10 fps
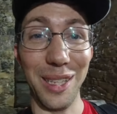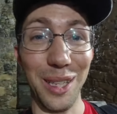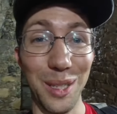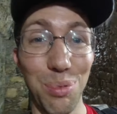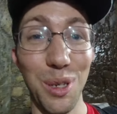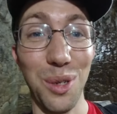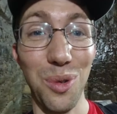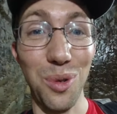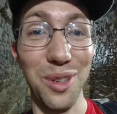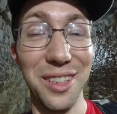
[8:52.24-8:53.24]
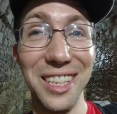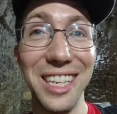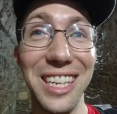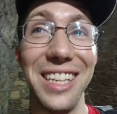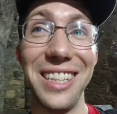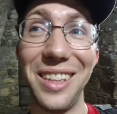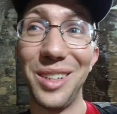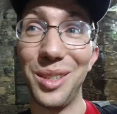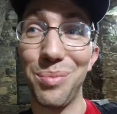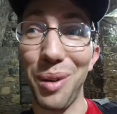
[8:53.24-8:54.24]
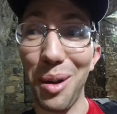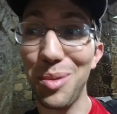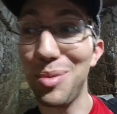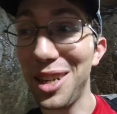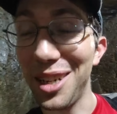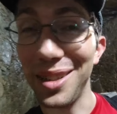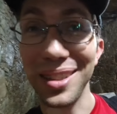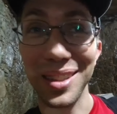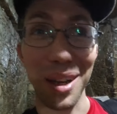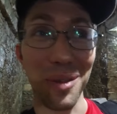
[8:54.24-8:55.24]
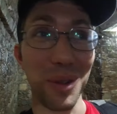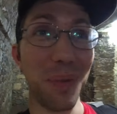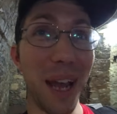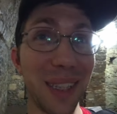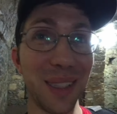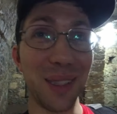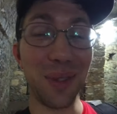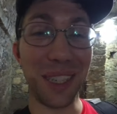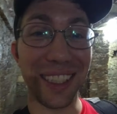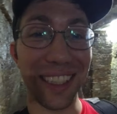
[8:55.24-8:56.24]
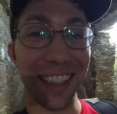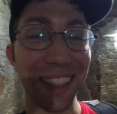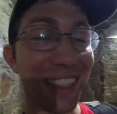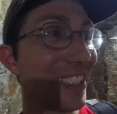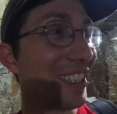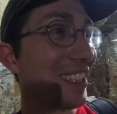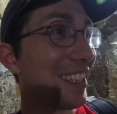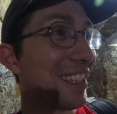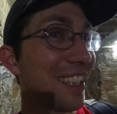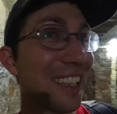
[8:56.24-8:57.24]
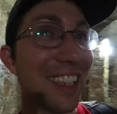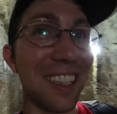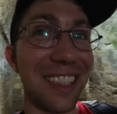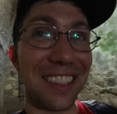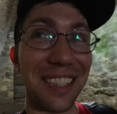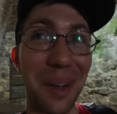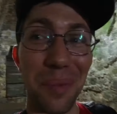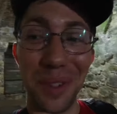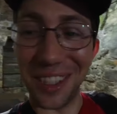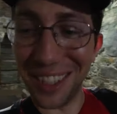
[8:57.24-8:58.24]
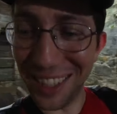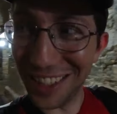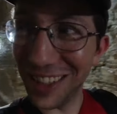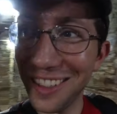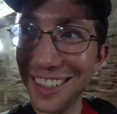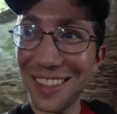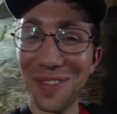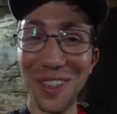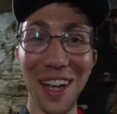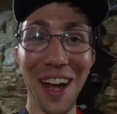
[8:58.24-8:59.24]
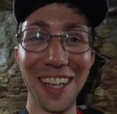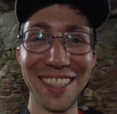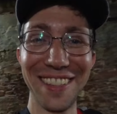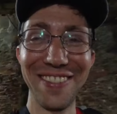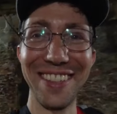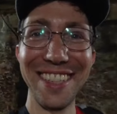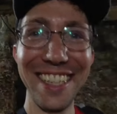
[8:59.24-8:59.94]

that's pretty cool there's probably undiscovered passageways in these temples. Pretty awesome.